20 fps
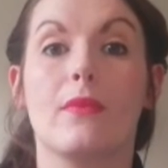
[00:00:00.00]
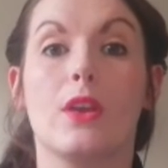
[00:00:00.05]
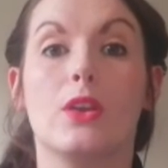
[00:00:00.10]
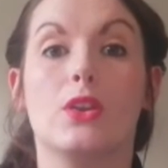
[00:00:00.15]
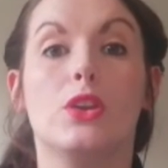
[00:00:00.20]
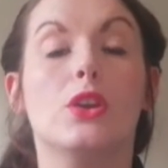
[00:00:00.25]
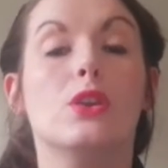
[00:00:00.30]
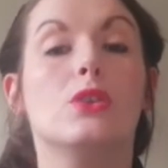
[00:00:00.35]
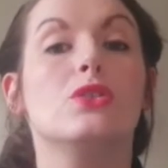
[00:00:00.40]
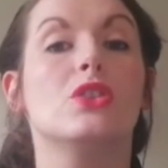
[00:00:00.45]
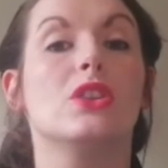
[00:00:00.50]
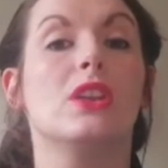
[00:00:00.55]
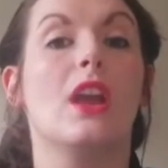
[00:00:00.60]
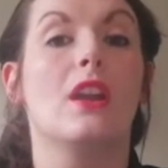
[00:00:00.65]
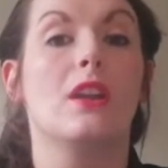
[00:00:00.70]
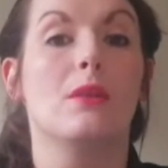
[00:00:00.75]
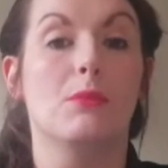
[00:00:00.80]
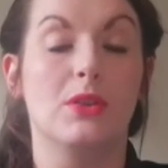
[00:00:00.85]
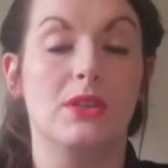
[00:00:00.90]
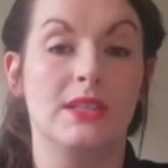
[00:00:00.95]
usually
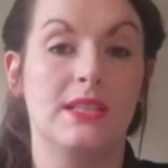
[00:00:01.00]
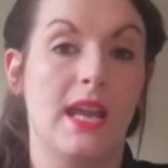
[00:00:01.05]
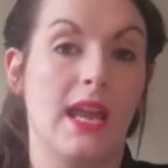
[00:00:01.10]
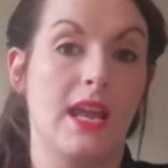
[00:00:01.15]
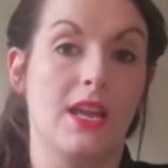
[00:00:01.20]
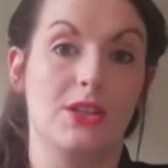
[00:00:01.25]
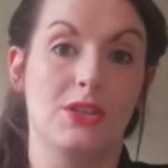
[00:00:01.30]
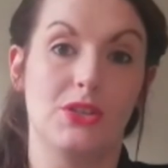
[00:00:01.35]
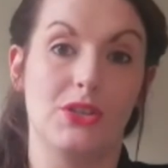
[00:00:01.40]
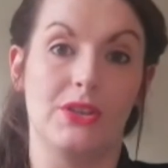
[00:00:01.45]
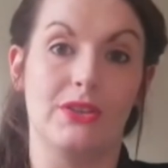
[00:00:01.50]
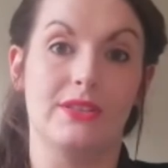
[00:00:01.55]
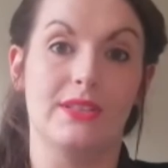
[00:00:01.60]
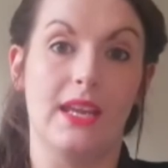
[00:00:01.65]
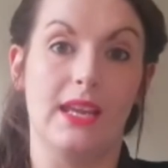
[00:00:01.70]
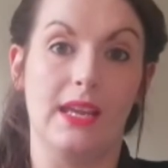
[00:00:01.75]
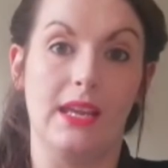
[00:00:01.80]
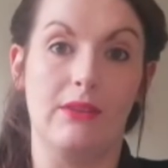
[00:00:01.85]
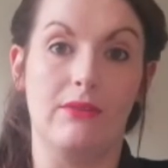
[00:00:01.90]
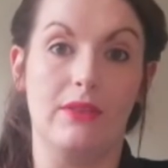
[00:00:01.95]
on a Monday and
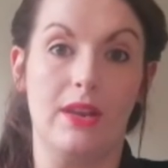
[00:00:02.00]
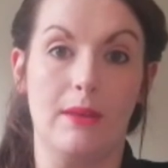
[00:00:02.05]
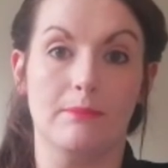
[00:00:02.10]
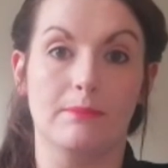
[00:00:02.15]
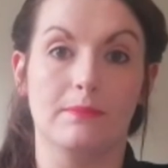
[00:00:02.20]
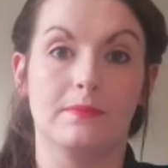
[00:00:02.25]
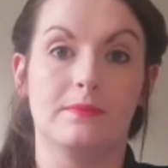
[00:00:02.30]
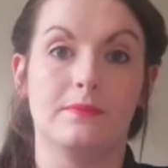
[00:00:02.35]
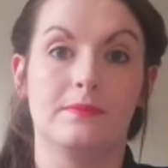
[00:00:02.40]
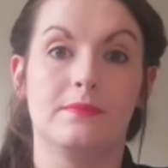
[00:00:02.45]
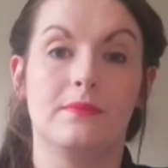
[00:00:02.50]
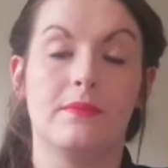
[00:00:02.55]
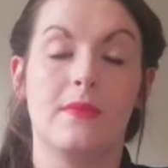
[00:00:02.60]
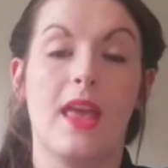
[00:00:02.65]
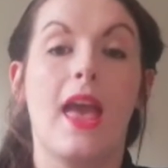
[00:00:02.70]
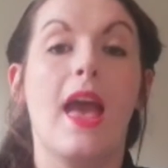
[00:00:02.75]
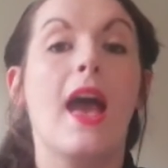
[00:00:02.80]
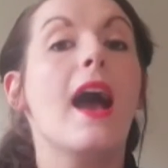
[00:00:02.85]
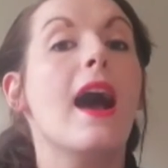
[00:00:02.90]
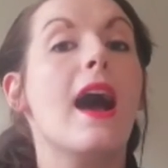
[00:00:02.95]
Tuesday evening.
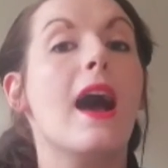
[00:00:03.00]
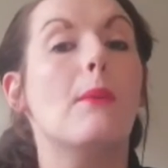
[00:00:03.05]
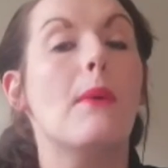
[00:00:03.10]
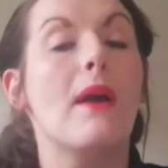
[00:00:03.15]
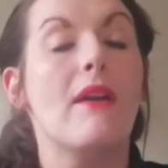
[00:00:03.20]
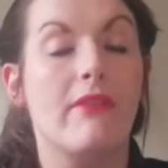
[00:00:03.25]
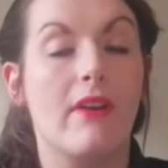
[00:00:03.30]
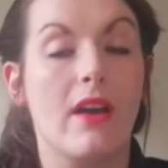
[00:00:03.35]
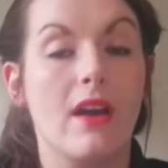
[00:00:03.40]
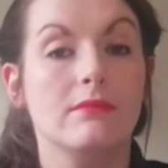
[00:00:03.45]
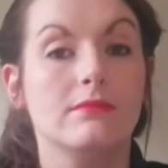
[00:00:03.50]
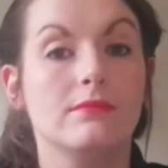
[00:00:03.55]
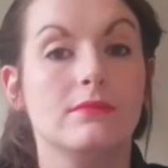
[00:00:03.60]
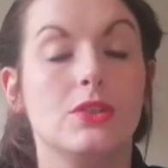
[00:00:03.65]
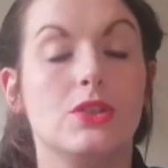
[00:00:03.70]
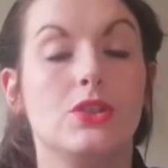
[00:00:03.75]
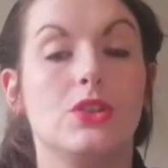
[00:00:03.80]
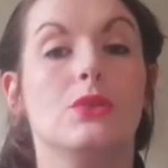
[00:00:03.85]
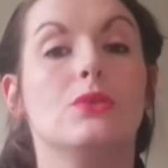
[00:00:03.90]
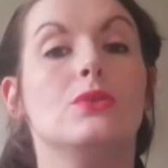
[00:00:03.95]
However,
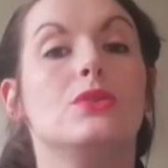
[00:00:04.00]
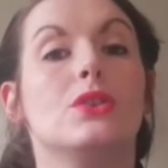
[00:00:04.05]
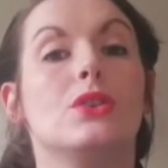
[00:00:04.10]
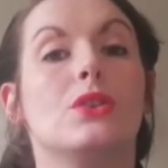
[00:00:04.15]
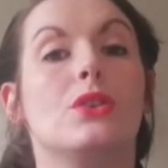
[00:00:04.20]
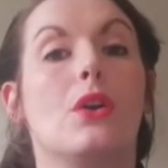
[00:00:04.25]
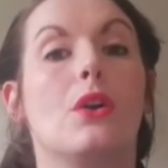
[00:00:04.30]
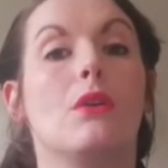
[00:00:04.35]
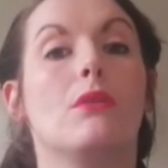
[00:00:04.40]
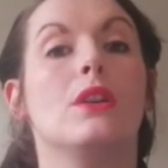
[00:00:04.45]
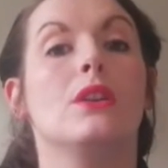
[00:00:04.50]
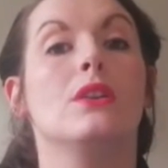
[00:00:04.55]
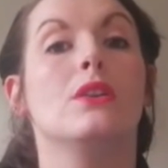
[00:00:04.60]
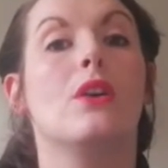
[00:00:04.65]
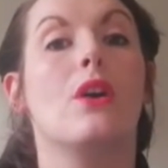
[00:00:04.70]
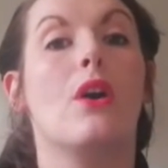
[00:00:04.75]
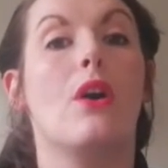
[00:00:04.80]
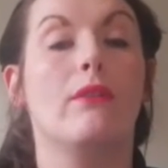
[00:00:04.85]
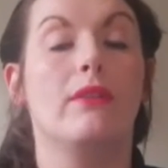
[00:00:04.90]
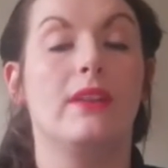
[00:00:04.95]
due to the current
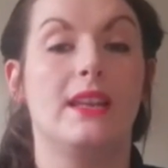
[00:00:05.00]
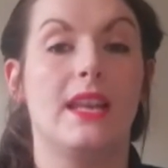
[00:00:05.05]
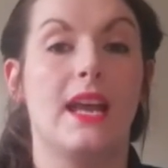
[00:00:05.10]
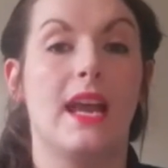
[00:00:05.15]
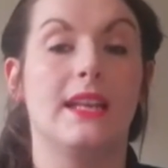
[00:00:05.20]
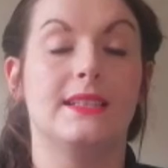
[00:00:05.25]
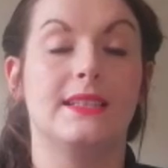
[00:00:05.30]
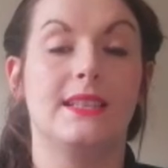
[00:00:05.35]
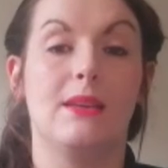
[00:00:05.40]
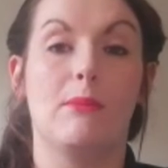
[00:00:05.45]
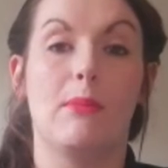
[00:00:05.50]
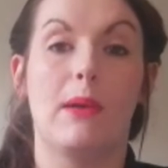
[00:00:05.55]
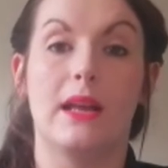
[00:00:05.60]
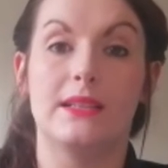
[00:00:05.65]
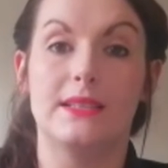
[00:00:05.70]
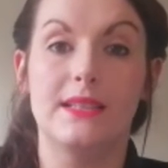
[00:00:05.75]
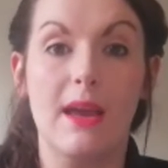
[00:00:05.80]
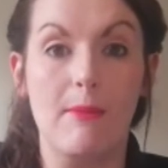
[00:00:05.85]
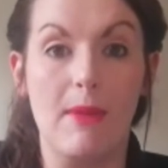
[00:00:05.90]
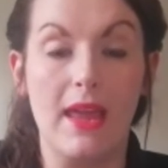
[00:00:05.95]
COVID-19
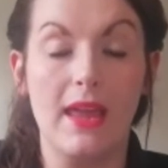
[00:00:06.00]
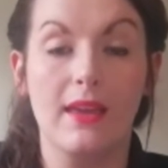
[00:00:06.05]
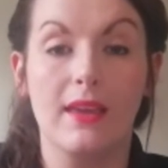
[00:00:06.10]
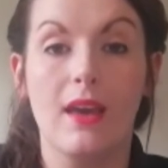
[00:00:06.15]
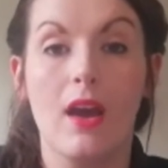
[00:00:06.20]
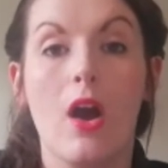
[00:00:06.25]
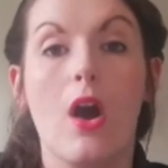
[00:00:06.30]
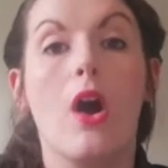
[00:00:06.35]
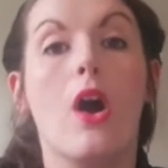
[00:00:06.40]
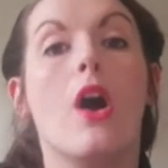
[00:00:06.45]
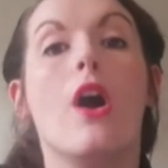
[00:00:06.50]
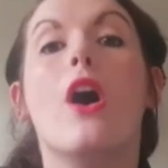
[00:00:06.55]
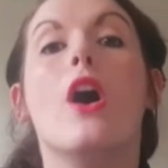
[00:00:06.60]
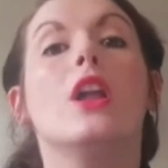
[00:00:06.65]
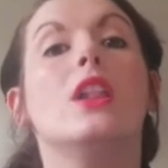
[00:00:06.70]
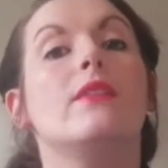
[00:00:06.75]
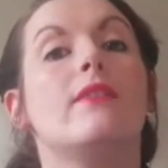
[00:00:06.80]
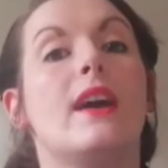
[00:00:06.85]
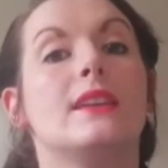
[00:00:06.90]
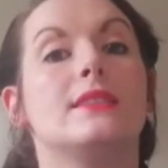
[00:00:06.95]
pandemic,
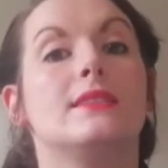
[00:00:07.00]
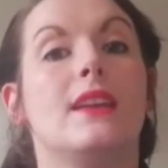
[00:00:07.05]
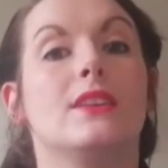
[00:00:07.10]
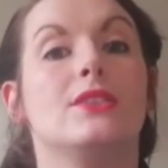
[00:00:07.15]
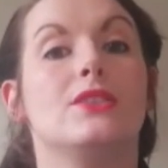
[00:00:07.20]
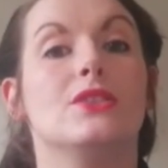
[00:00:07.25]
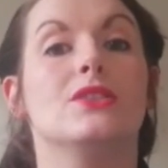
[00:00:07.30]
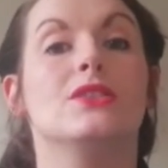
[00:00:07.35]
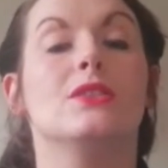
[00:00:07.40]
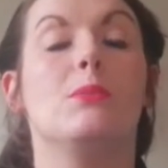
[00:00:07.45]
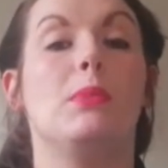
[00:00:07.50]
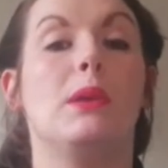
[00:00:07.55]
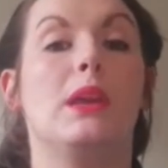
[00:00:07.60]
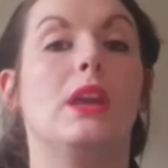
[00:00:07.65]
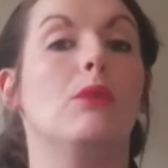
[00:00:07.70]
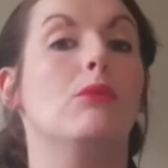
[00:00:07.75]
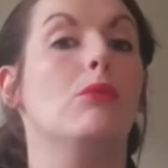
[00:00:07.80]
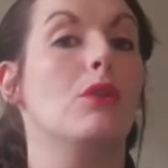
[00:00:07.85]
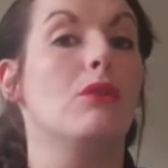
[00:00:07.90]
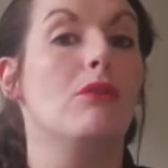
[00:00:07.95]
all of our sessions are
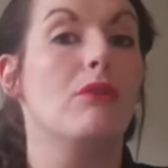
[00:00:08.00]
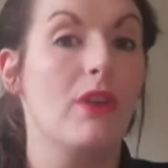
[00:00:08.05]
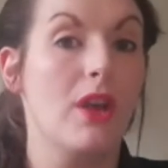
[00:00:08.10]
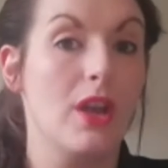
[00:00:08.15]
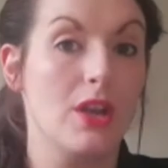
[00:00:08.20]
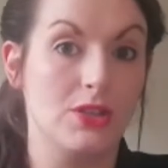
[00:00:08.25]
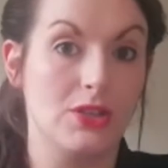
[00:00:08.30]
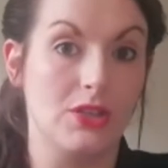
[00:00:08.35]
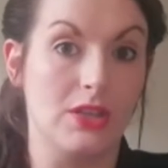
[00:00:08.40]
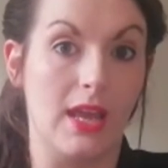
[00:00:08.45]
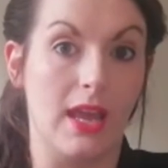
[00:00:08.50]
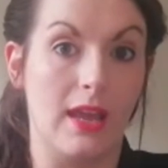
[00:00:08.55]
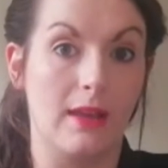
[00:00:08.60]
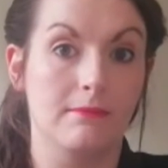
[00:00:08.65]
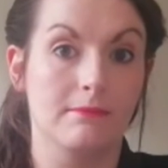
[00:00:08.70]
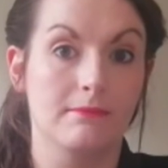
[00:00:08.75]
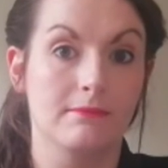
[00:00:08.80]
being run virtually.